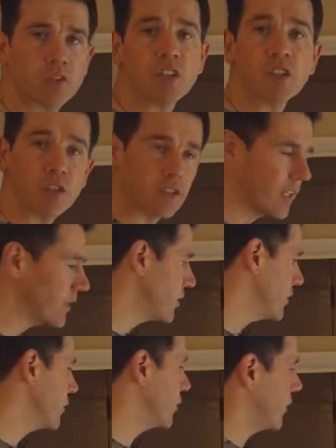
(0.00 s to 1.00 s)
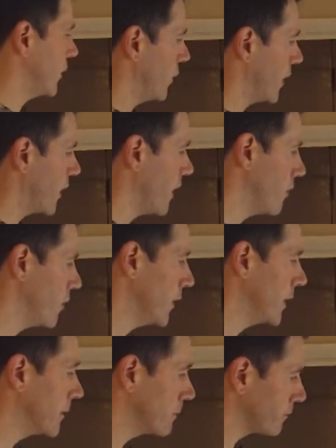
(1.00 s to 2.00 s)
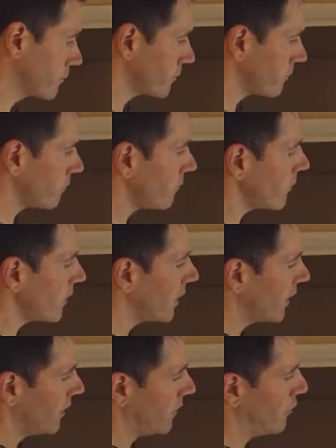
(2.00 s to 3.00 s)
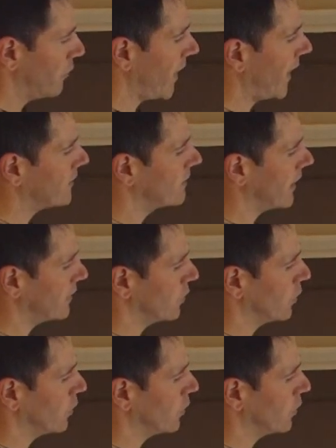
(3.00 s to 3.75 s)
and your tissues for your recovery. The fats, that's